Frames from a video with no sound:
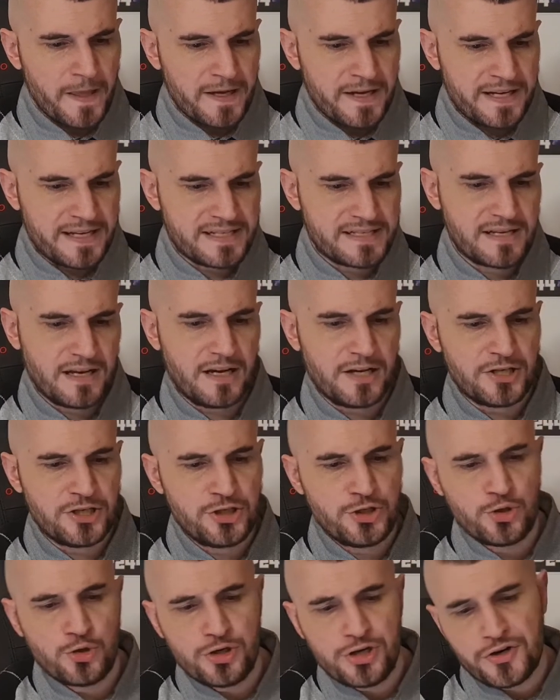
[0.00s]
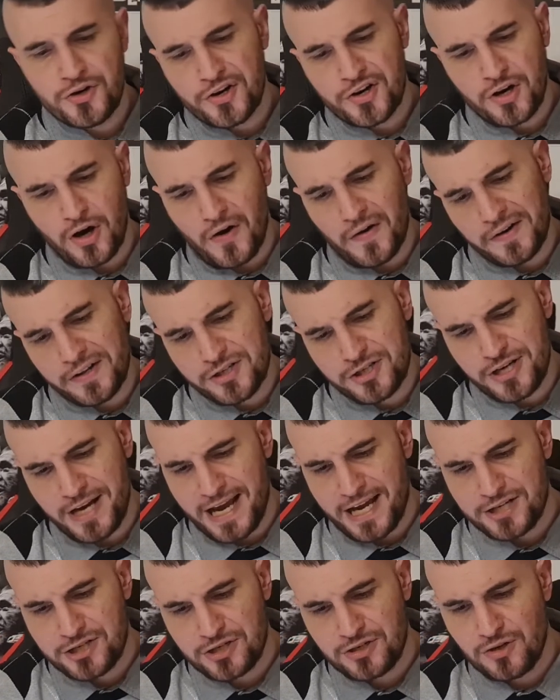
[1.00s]
He's a junior college
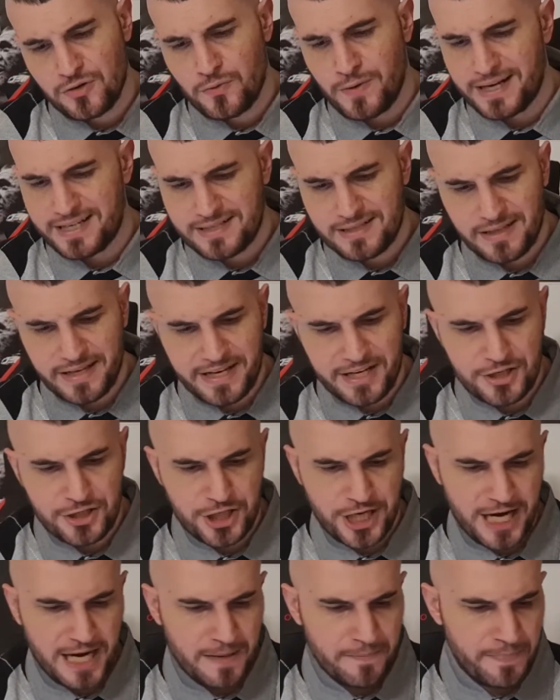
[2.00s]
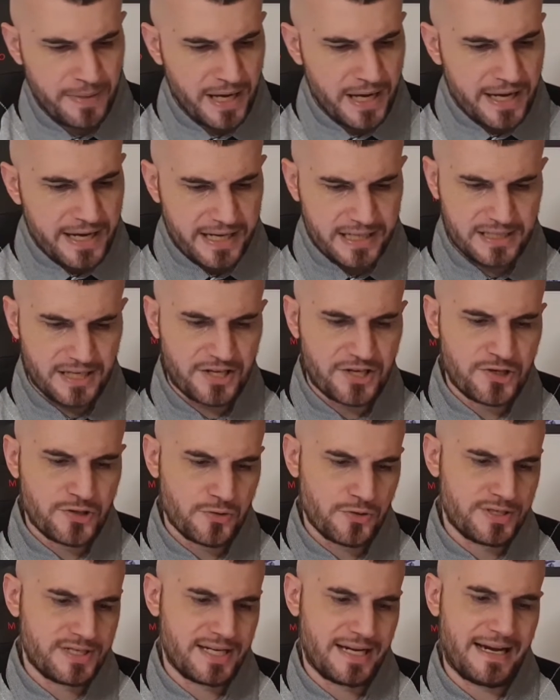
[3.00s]
national wrestling champ. He's a
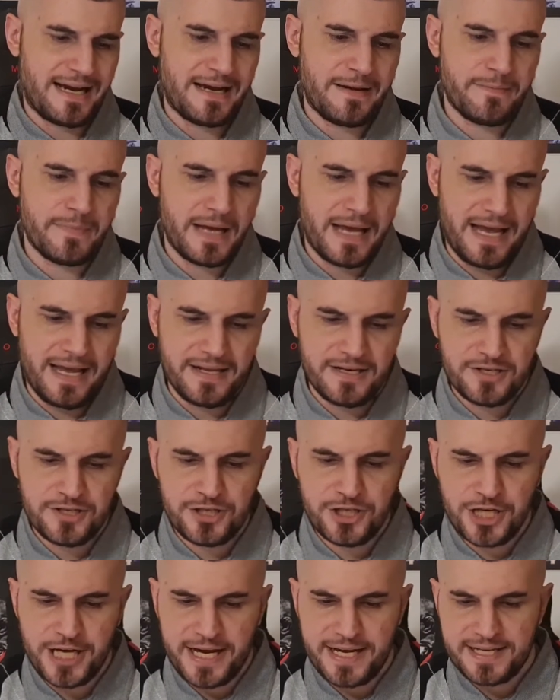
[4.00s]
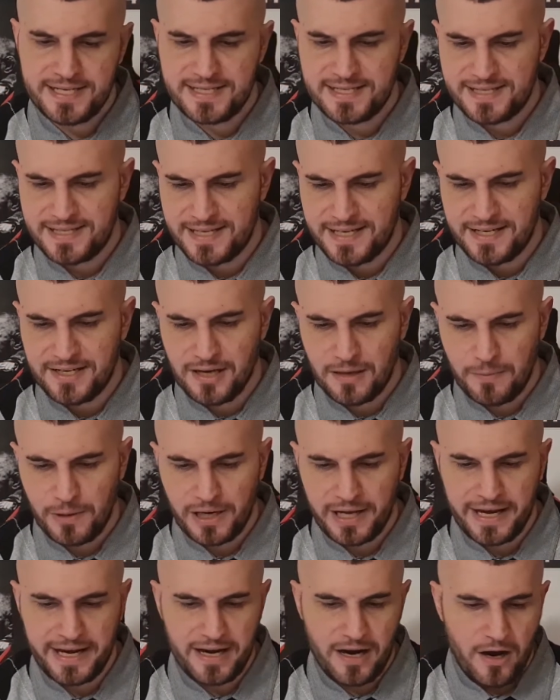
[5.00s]
2-time
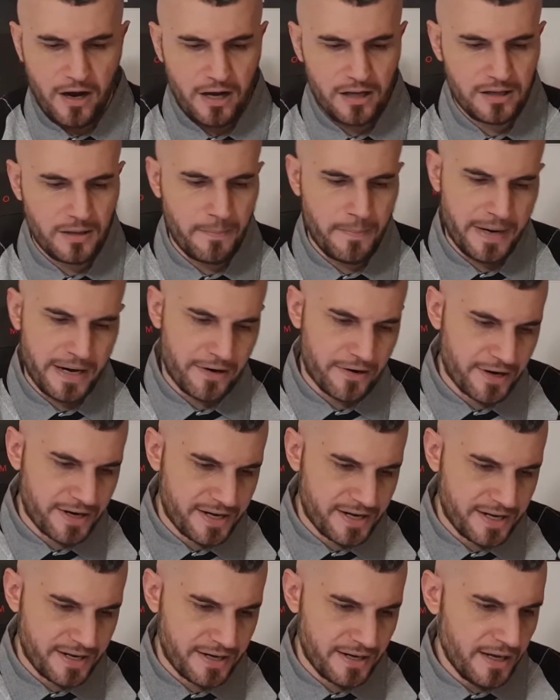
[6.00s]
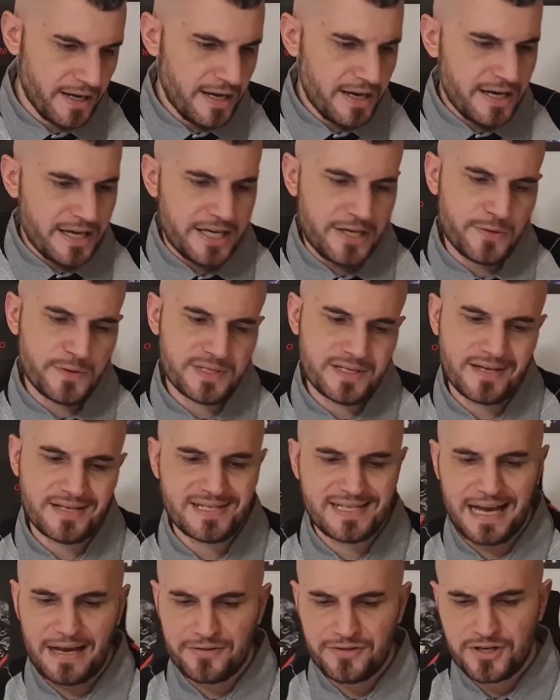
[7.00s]
NJCAA All-American. He was the
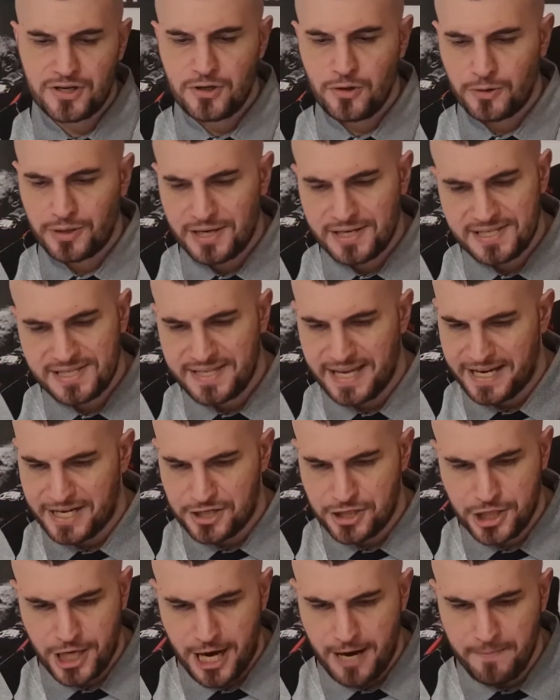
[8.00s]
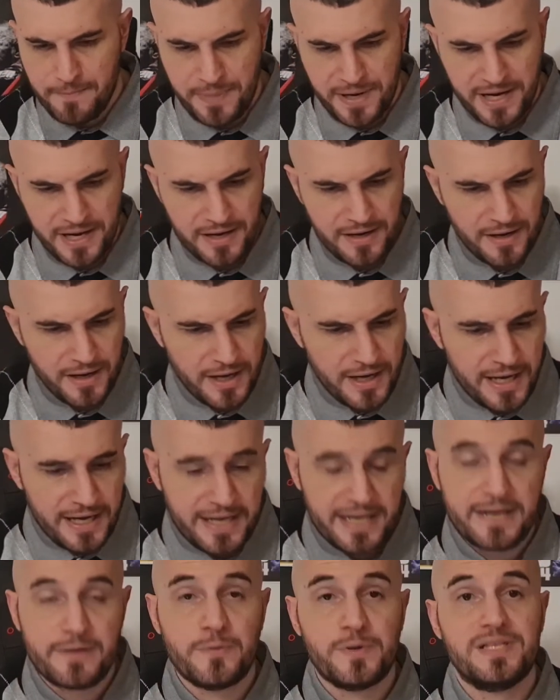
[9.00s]
South Dakota state champion.
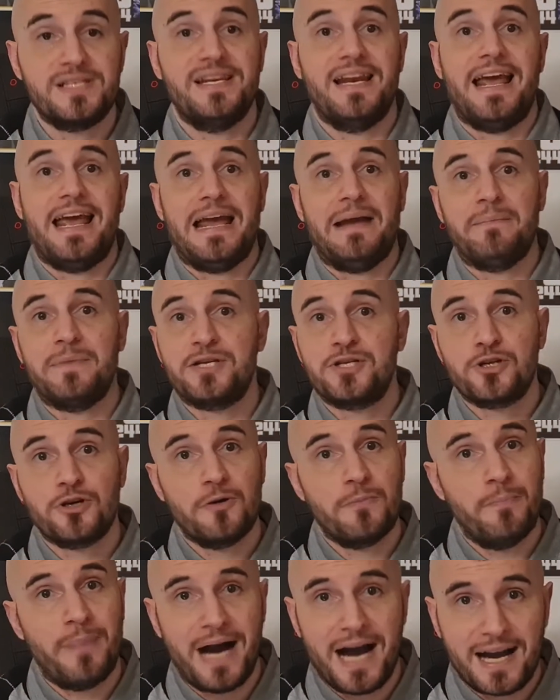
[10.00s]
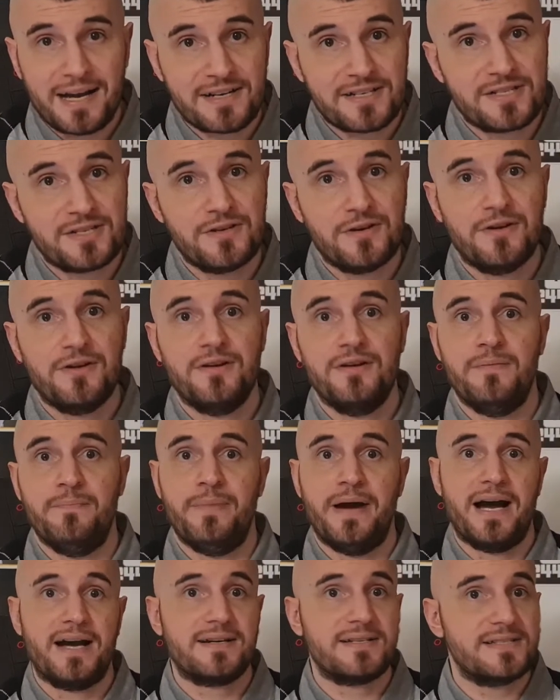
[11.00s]
He was an amateur boxer, and
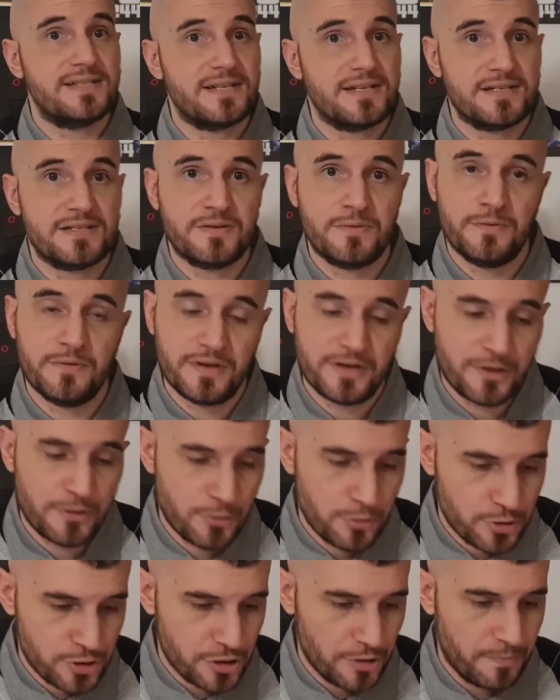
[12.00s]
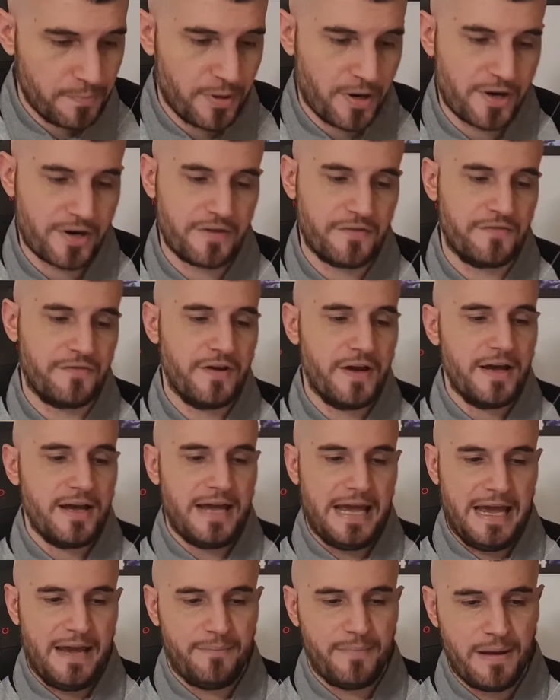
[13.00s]
boxing is a crucial part of
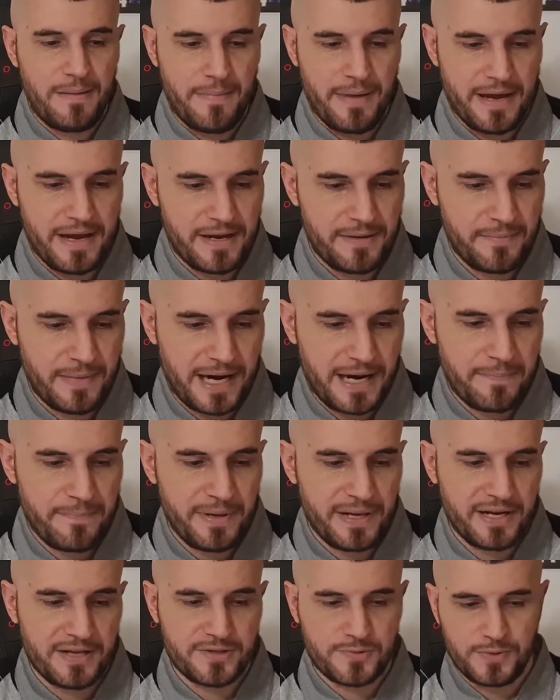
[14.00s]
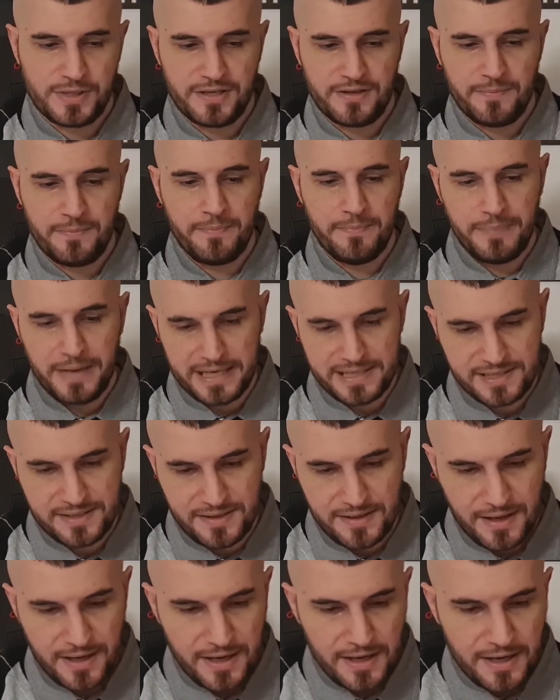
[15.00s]
MMA, in my opinion. It's one of the best